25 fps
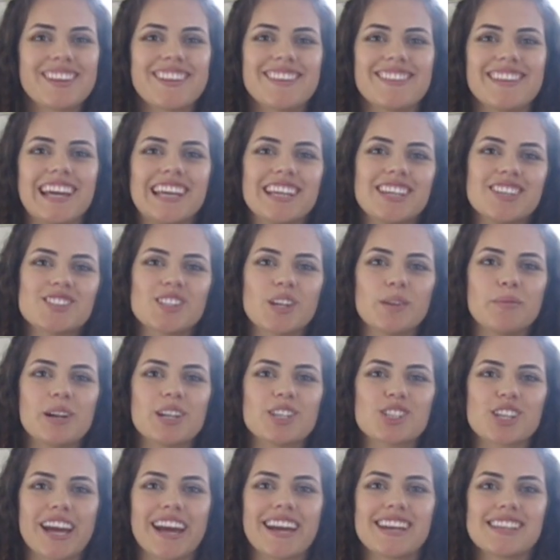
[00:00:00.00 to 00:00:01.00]
Thank you so
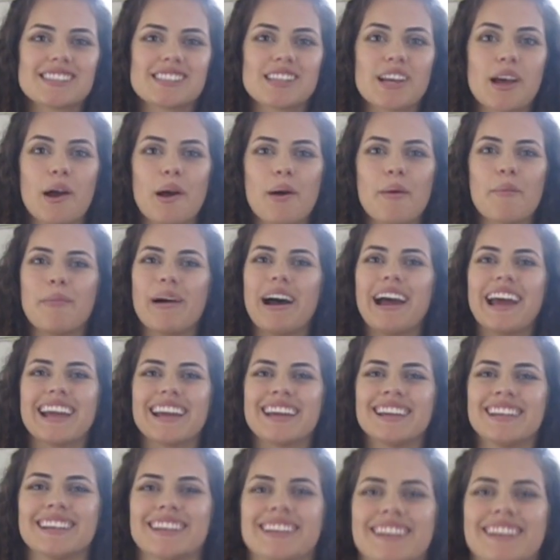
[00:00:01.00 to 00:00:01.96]
much, guys. Bye.